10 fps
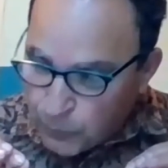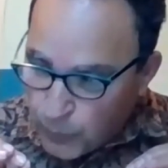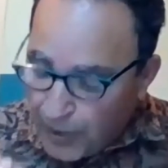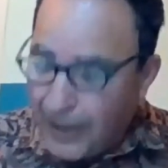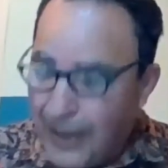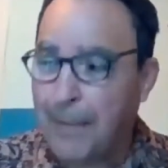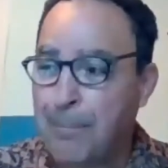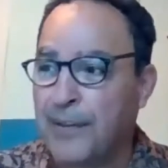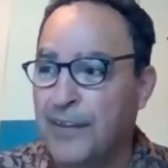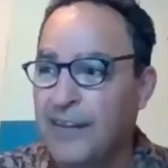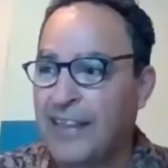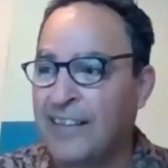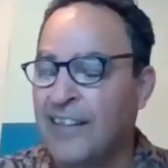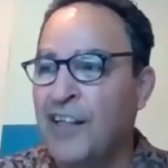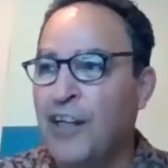what happened
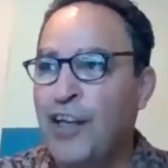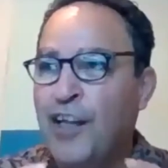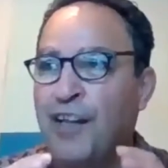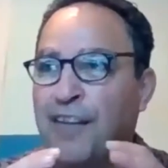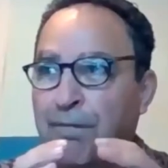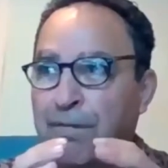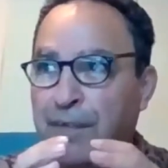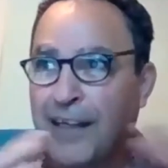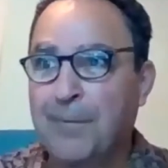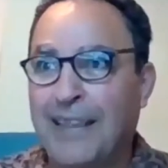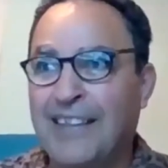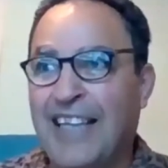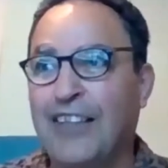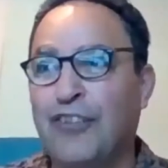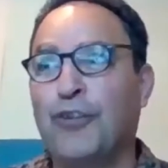that the
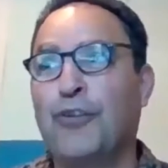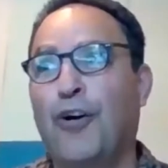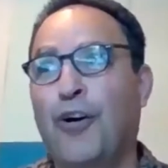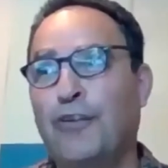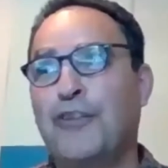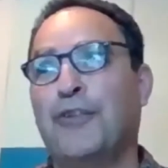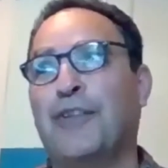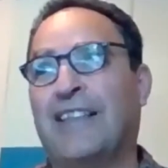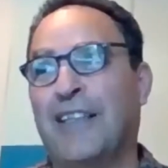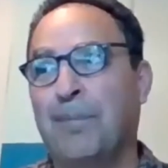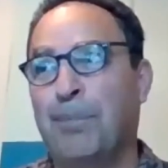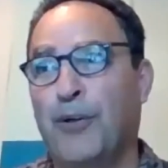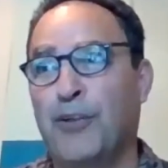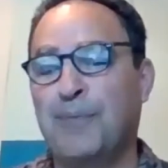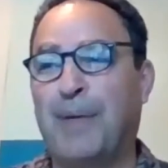fragmentation also that
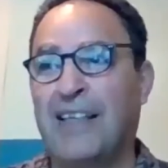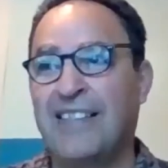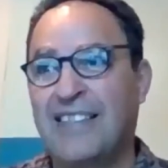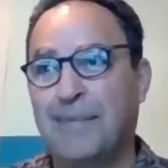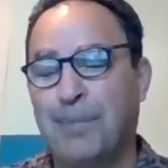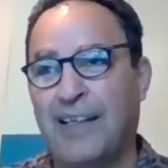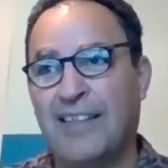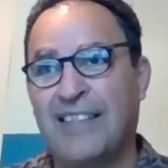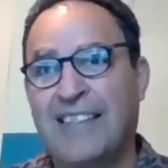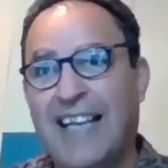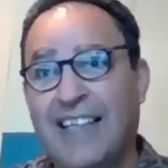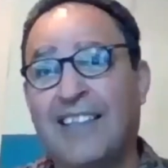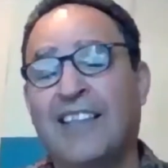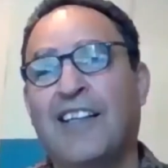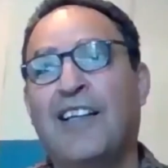imposed by the
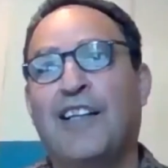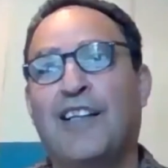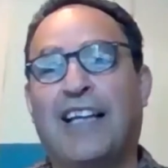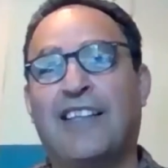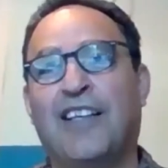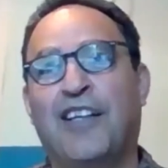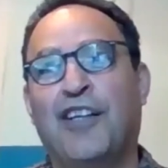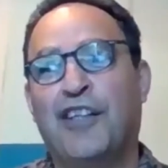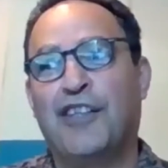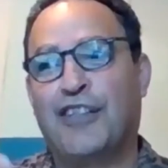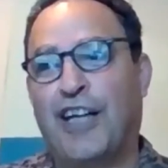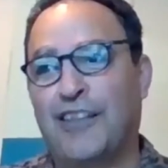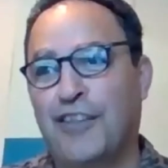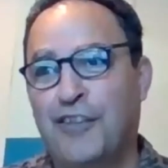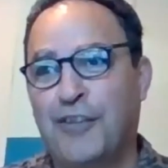state that
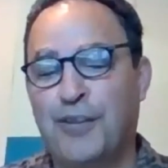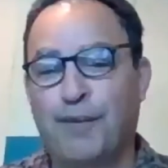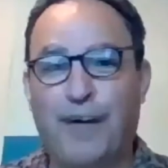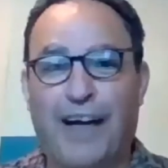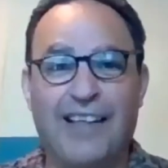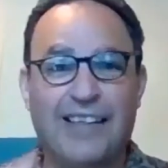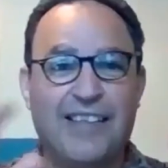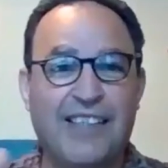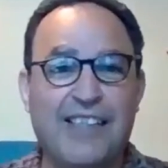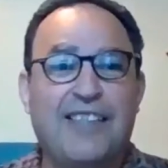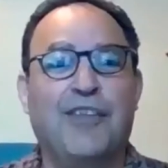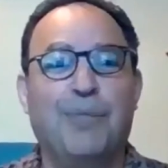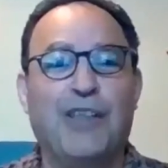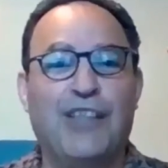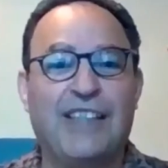started to define this
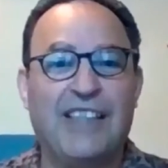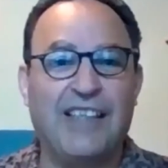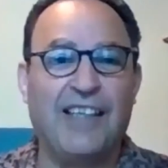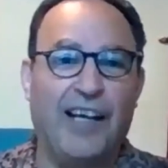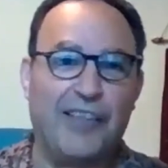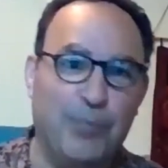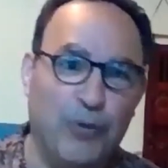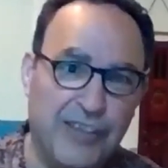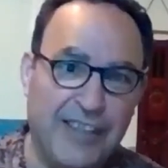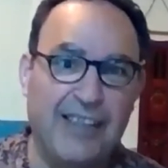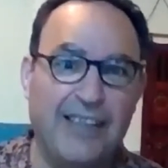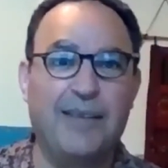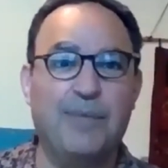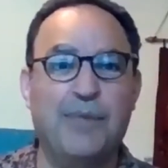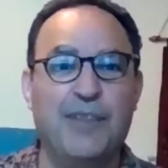community as
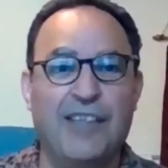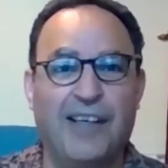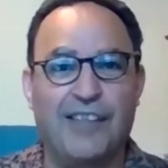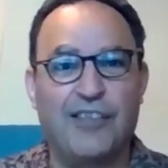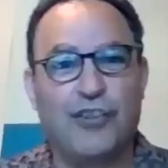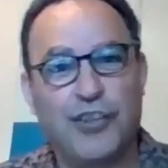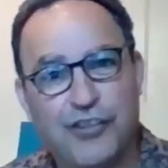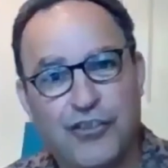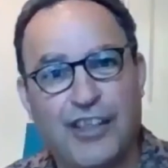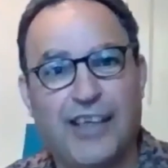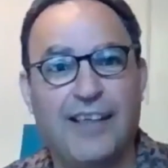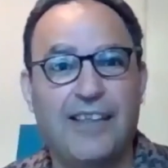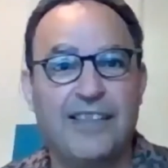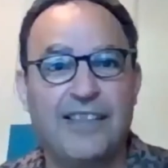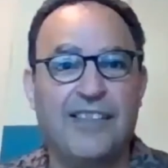Muslims, as
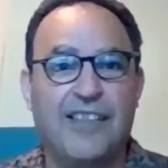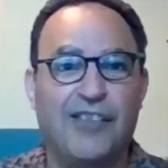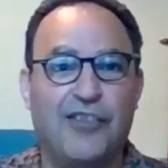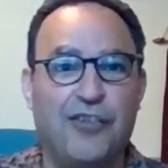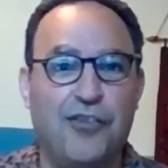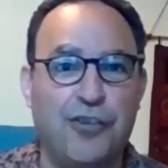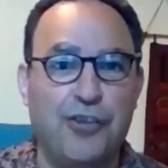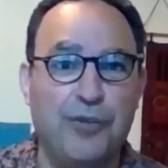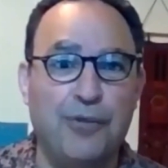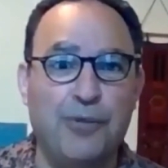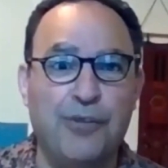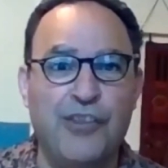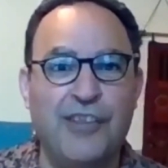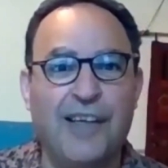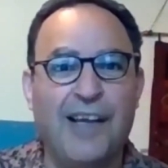Christians, as
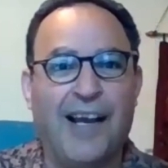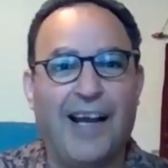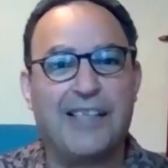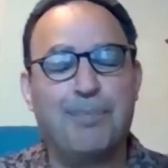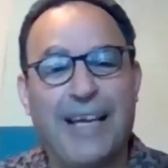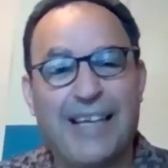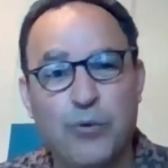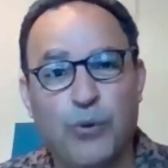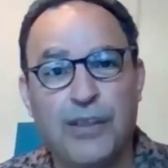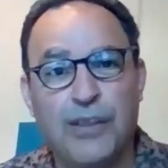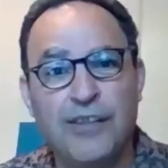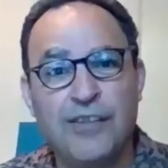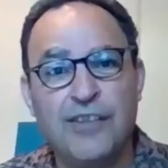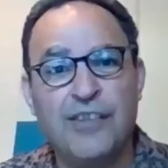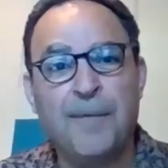Druze, as
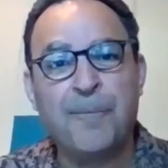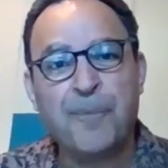Bedouins,